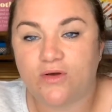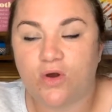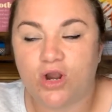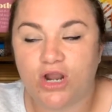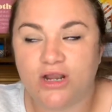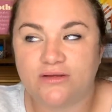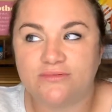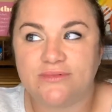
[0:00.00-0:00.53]

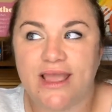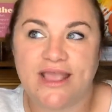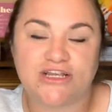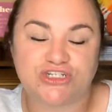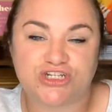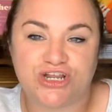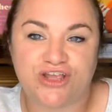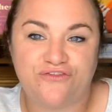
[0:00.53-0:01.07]
or
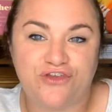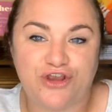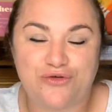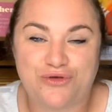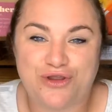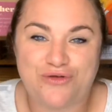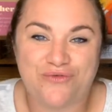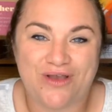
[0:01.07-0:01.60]
extra if you
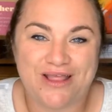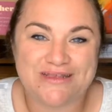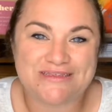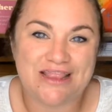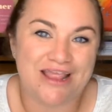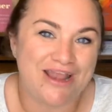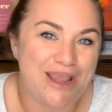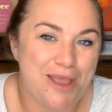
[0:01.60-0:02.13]
don't know what
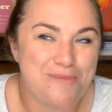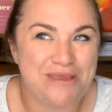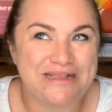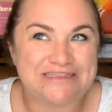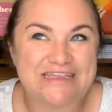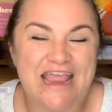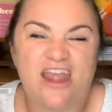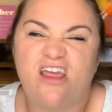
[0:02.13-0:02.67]
lagniappe
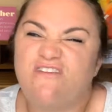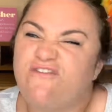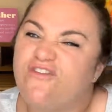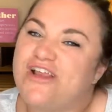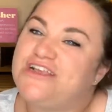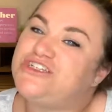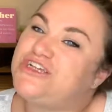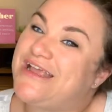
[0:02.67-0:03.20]
means in
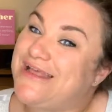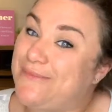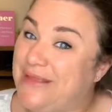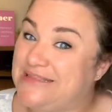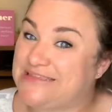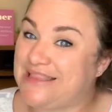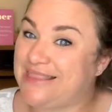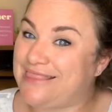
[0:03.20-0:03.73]
French. It
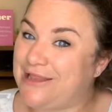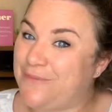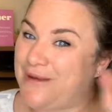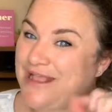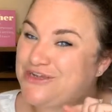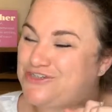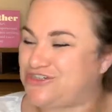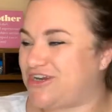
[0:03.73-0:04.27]
means a little
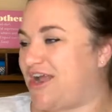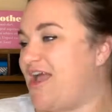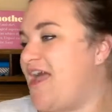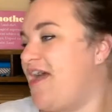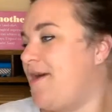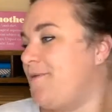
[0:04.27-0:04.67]
bit extra.